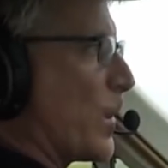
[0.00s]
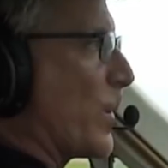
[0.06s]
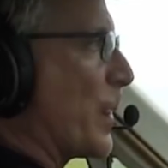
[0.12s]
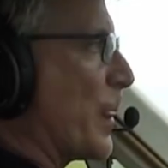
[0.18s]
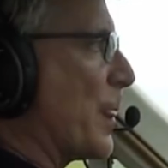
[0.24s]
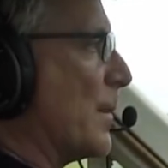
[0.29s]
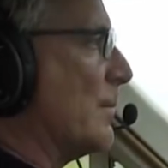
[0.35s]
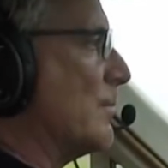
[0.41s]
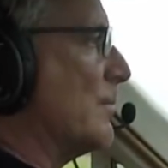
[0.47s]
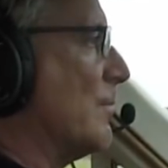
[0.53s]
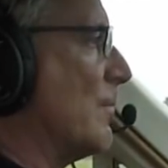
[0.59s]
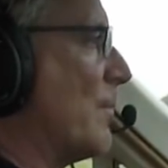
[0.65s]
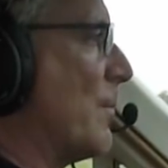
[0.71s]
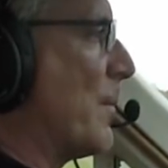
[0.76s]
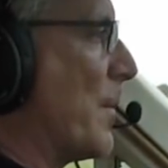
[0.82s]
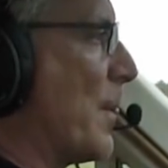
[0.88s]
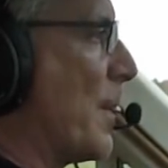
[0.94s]

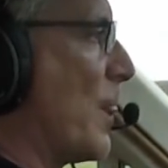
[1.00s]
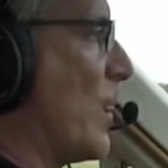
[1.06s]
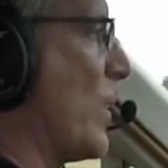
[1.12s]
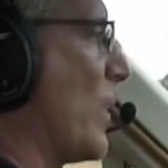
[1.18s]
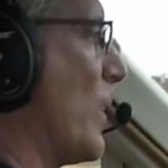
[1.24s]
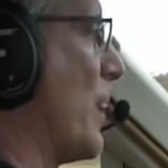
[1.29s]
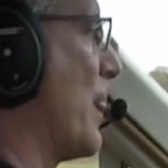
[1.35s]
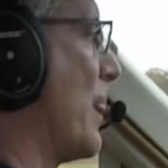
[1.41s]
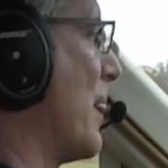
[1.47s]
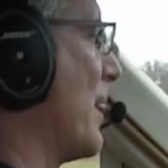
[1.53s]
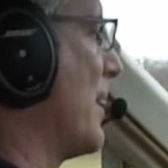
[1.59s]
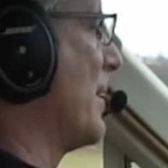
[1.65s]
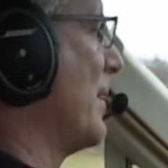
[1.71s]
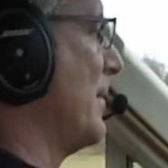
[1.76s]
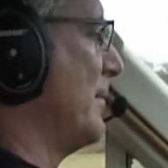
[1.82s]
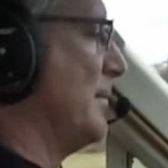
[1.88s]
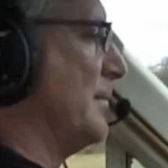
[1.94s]

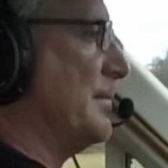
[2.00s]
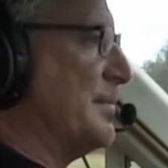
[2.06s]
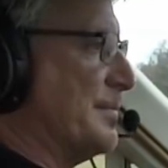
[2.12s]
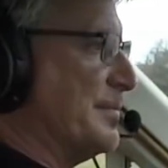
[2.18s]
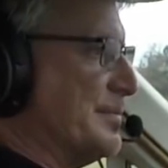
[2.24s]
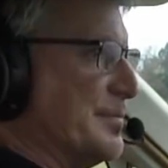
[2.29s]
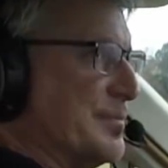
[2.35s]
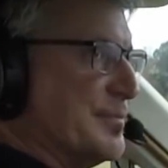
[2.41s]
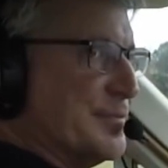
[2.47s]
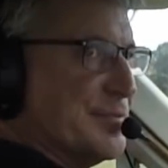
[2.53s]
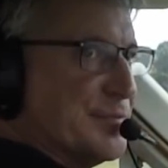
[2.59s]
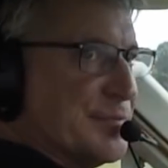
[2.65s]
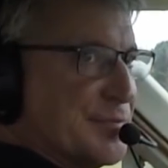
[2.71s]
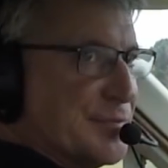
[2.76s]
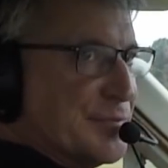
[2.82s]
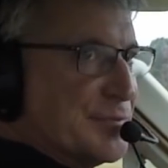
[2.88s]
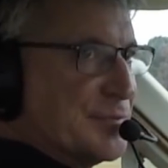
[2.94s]

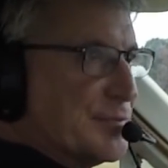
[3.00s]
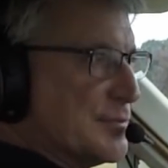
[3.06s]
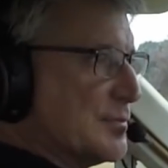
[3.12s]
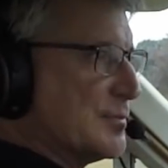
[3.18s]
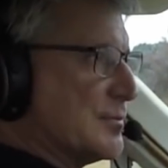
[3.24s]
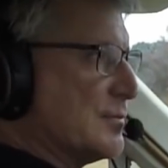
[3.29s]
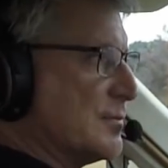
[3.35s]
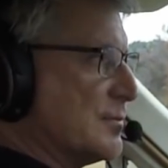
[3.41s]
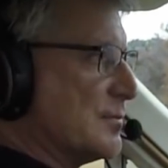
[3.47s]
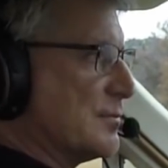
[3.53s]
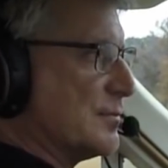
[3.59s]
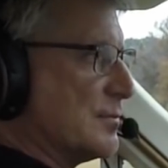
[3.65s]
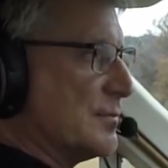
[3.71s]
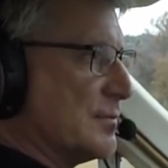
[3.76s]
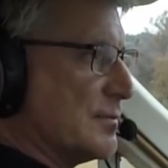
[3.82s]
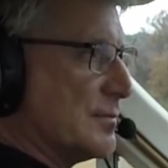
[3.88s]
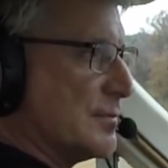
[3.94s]

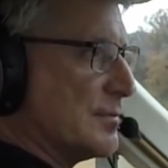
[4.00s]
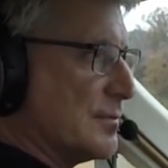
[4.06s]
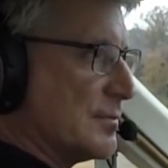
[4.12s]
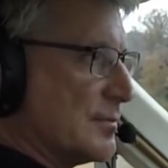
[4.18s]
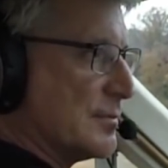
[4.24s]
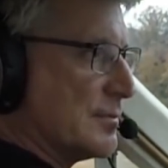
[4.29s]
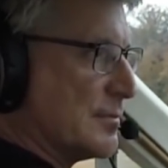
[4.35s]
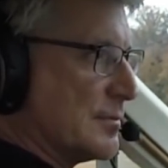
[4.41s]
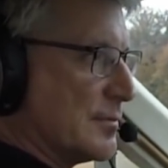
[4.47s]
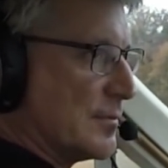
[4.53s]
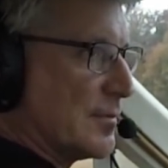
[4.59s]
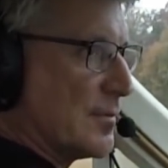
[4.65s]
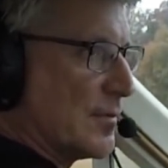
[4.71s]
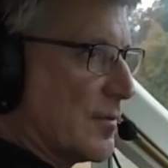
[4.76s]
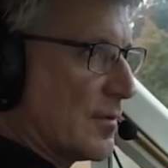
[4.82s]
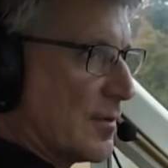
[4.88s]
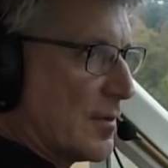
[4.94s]

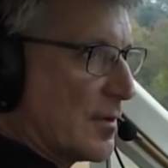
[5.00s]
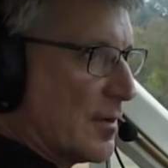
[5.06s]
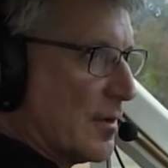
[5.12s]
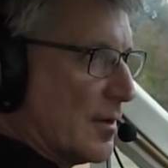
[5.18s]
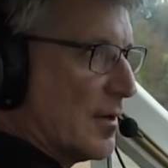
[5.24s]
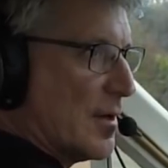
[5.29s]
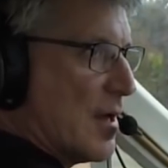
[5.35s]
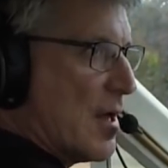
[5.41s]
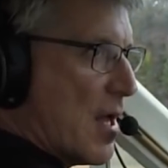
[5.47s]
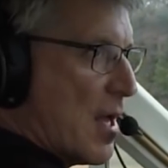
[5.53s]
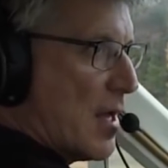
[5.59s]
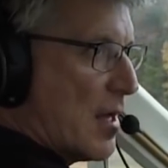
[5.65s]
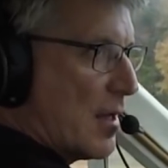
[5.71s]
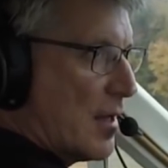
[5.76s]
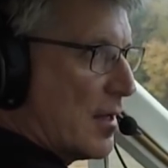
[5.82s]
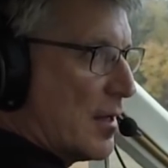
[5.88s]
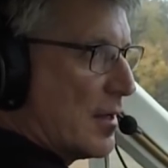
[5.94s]

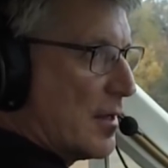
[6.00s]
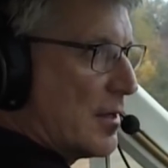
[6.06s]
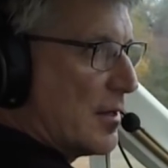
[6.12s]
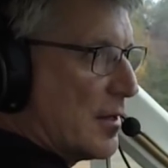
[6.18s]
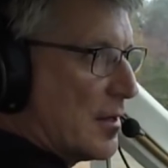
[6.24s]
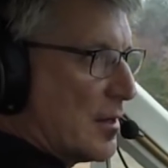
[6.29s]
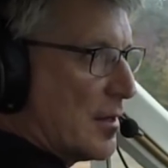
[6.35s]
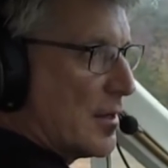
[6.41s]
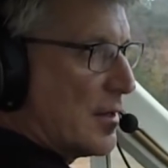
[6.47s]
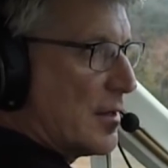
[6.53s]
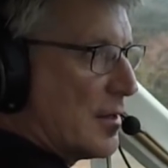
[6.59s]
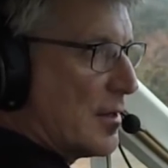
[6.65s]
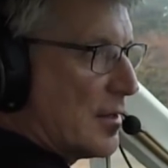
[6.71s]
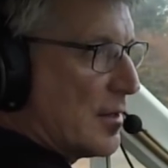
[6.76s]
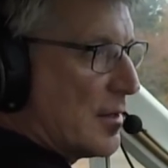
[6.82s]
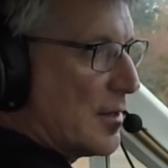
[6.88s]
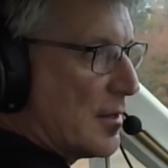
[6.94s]

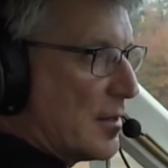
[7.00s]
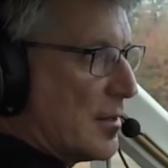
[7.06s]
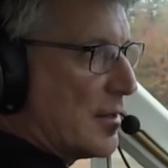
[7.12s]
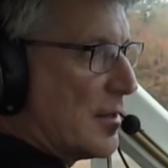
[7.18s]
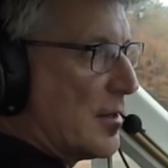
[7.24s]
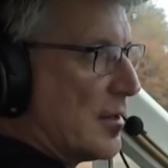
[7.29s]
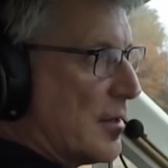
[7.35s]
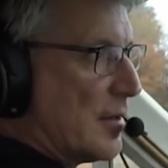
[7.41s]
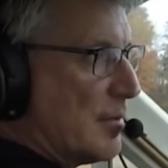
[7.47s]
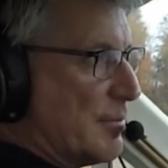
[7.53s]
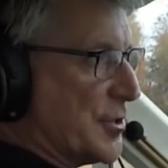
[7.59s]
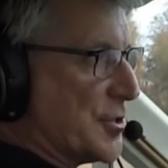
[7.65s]
Nobody speaks.